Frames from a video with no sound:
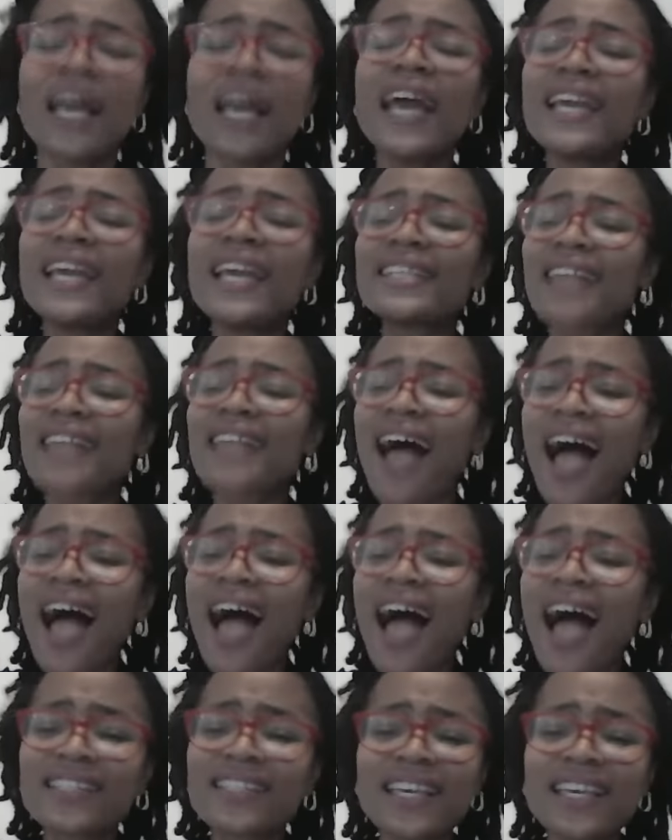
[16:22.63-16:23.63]
His
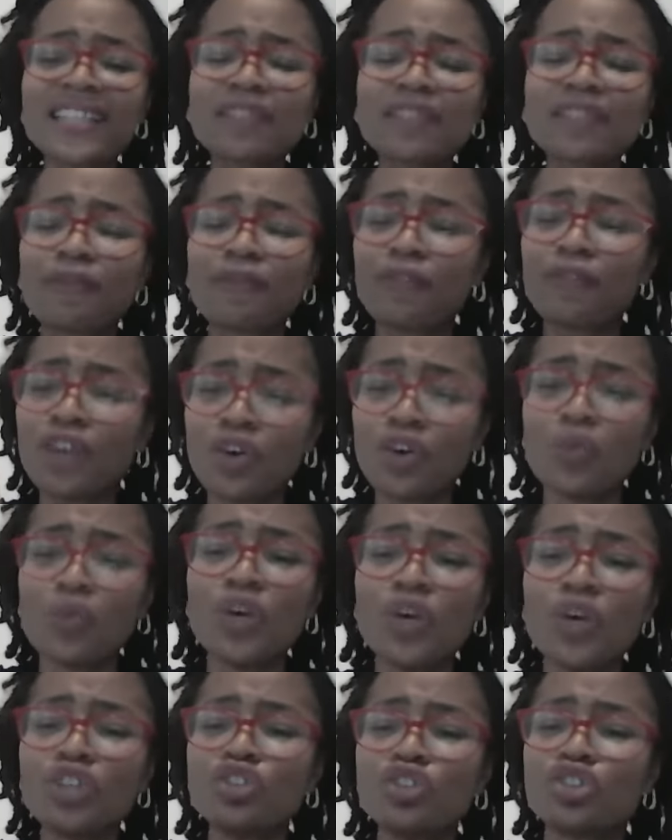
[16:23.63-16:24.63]
heart is filled
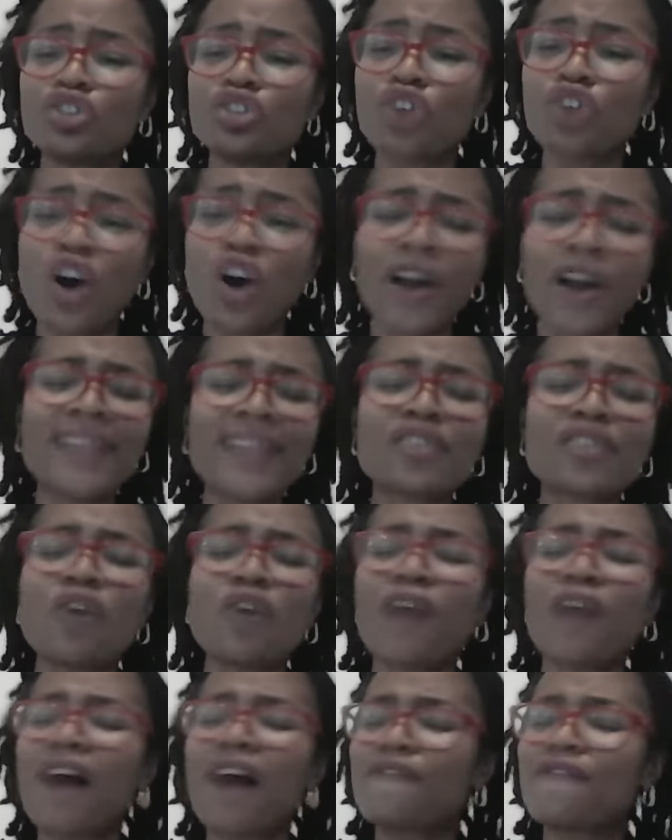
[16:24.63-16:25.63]
with joy. He's
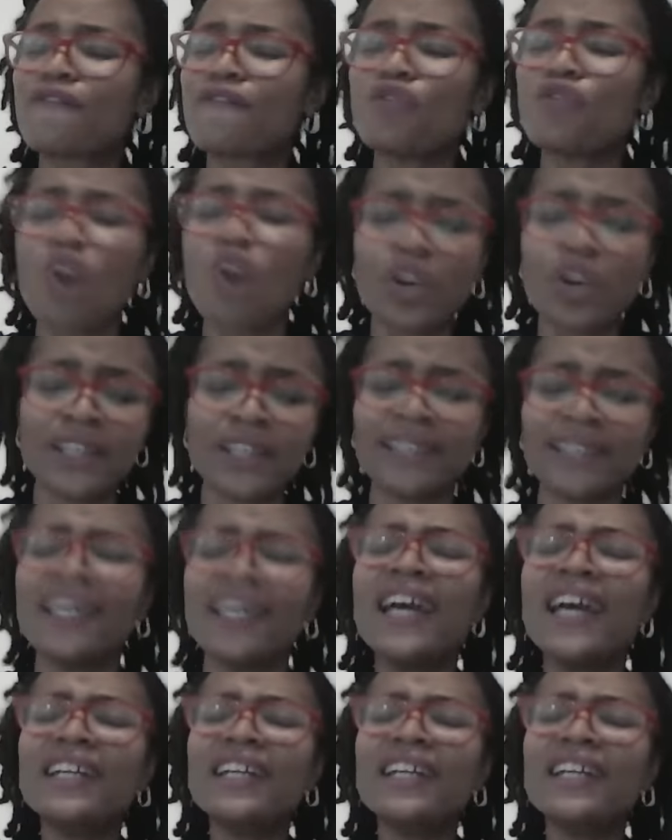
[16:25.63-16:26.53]
overflowing.